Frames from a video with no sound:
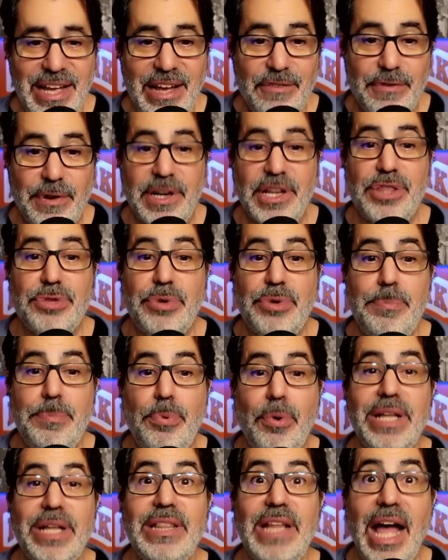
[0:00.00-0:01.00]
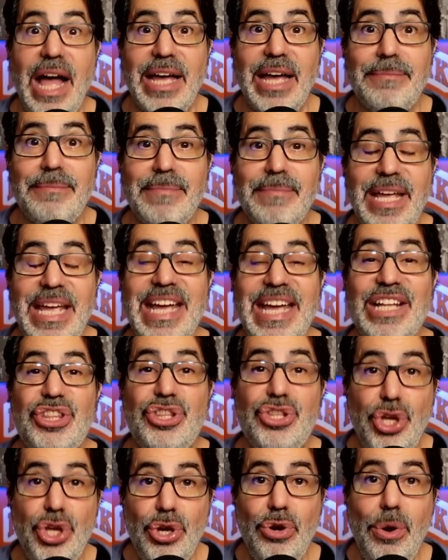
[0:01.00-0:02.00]
from the three-point line. He hit
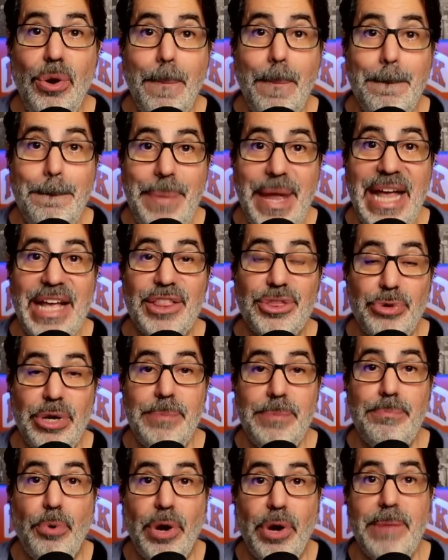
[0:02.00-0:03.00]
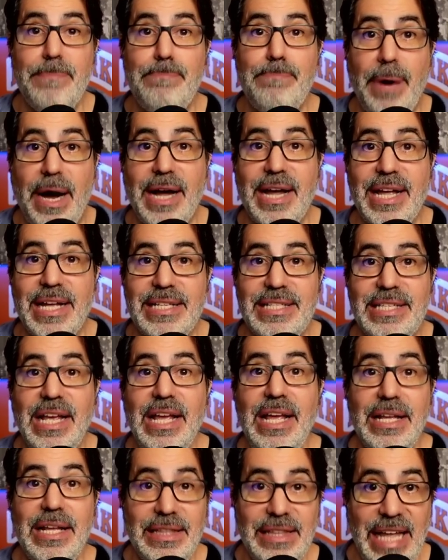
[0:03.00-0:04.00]
two big three-point buckets
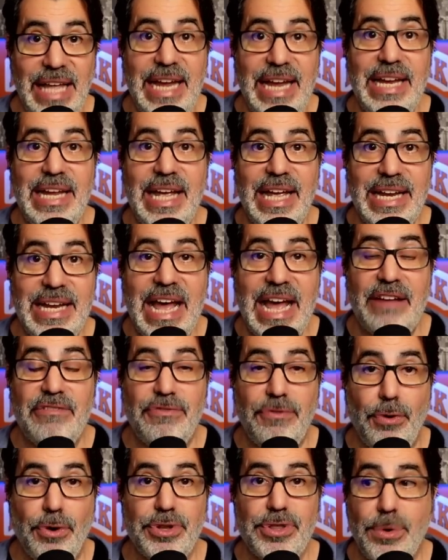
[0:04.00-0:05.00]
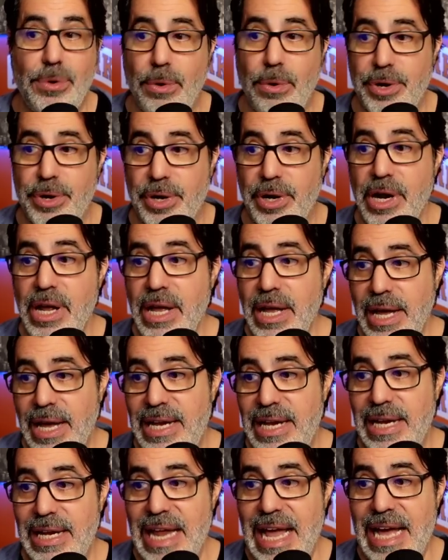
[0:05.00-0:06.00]
late in that fourth quarter.
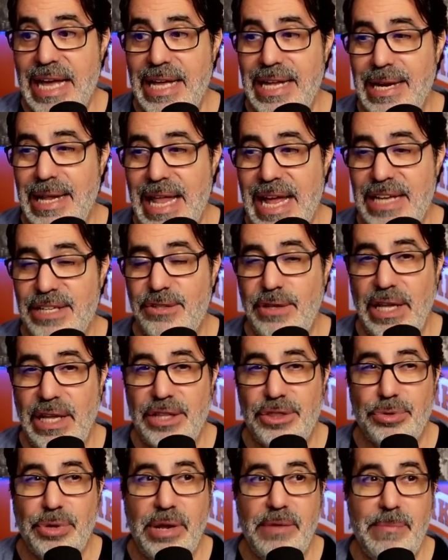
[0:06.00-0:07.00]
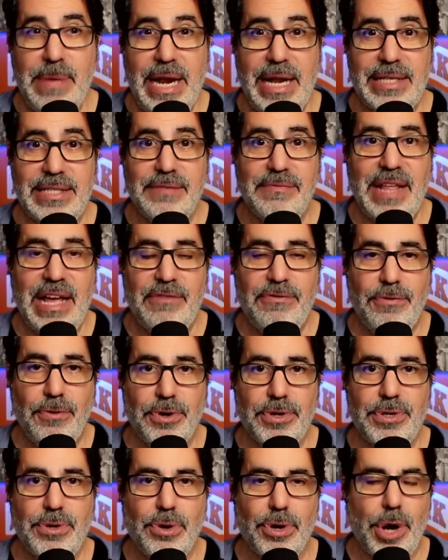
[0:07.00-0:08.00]
In the last like 3 minutes of that
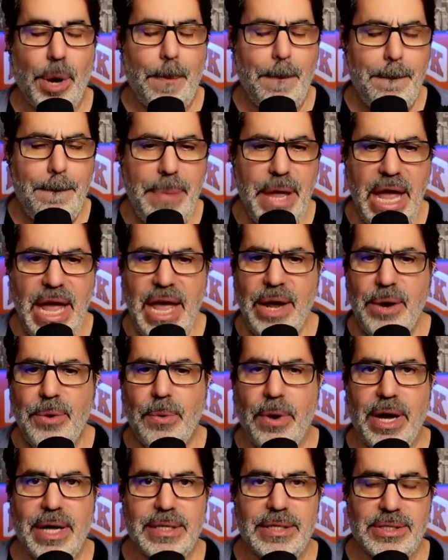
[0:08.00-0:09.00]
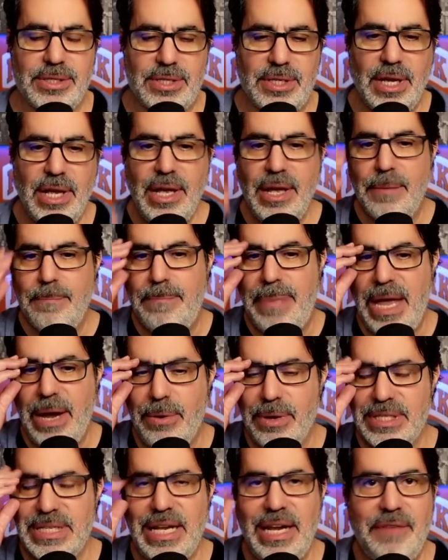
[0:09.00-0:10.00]
fourth quarter. Big ones. Big
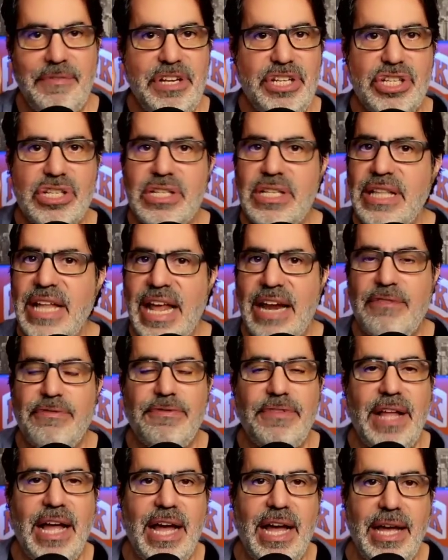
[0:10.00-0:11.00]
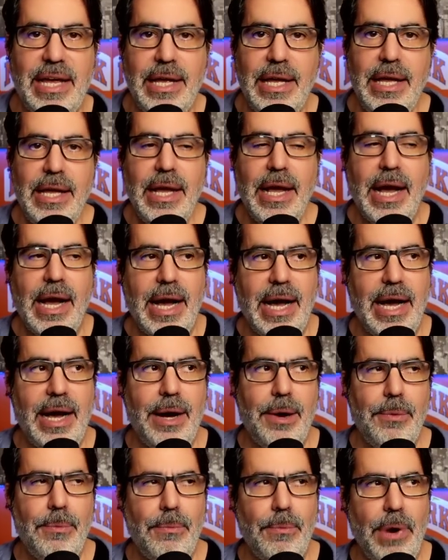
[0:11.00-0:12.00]
ones. I love it. He just let it fly.
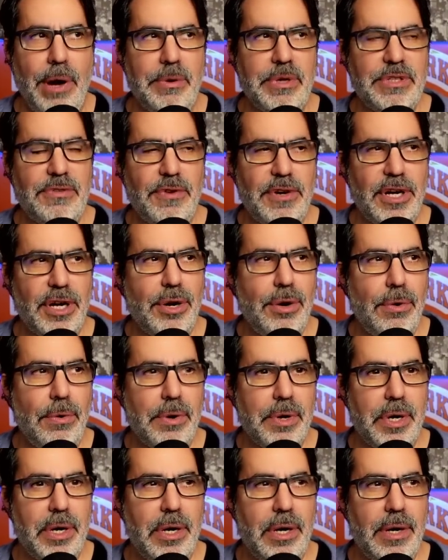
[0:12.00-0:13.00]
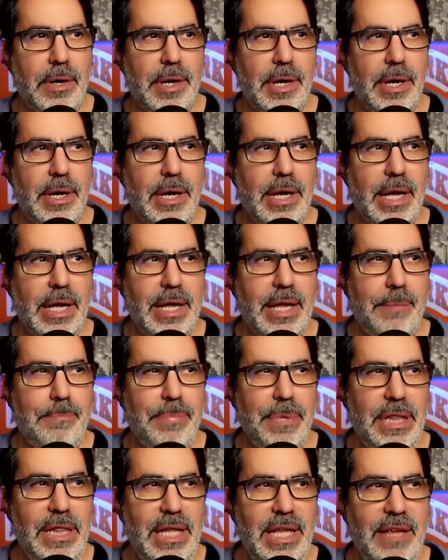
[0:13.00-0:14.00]
One was from the corner. I
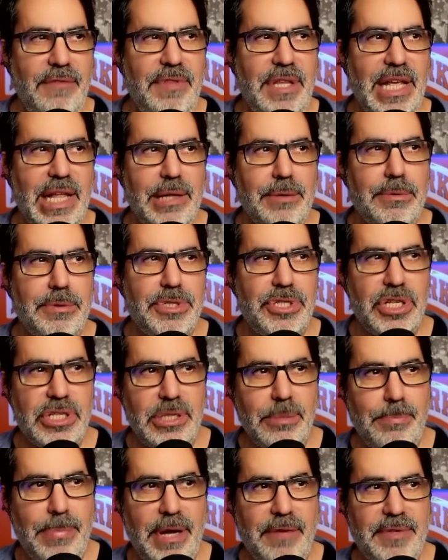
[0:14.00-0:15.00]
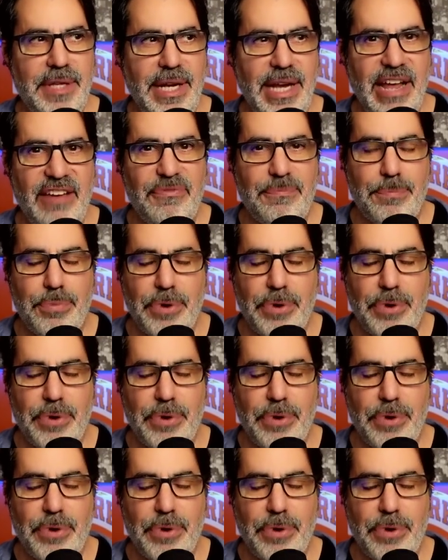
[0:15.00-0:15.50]
believe the other one was just above the left